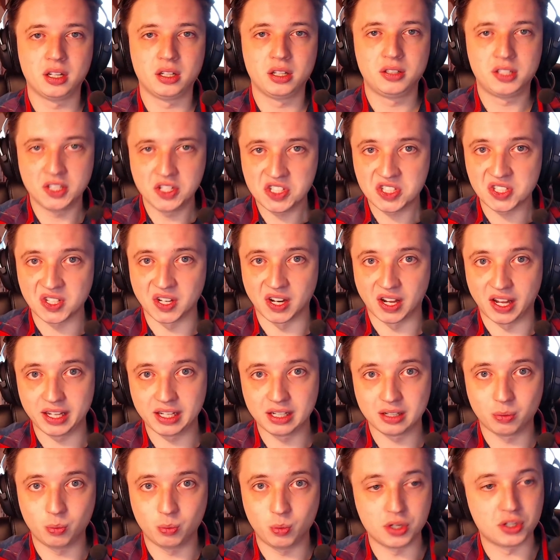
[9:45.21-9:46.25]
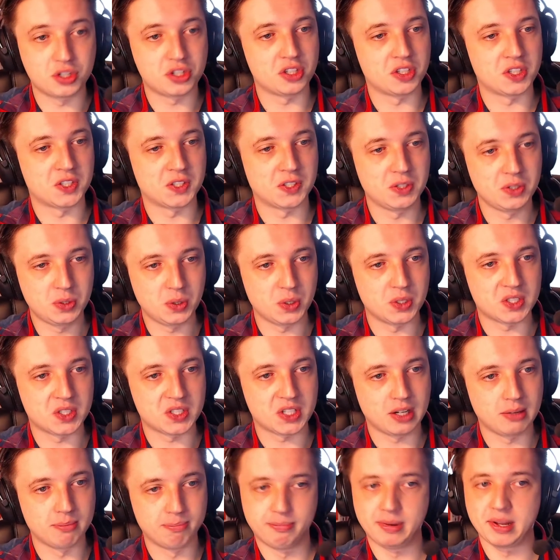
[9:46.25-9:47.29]
dislike, which is
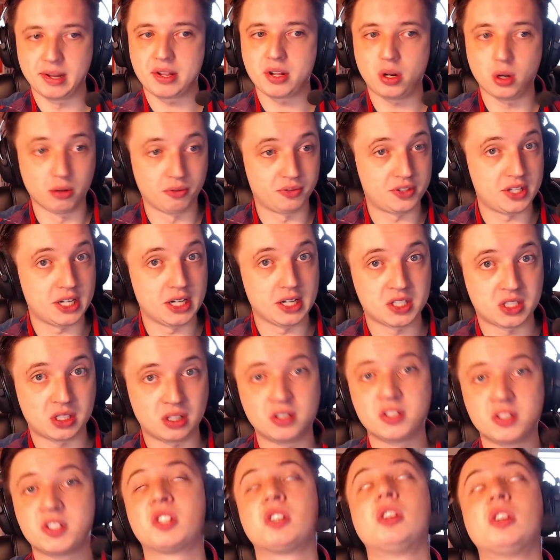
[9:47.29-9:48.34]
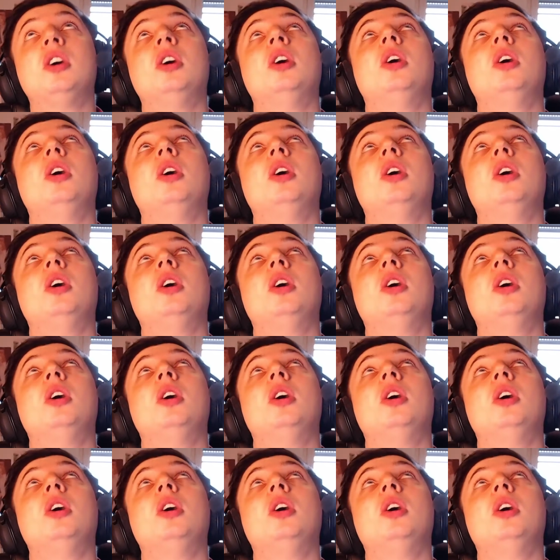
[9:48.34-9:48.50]
interesting, but all of the other songs,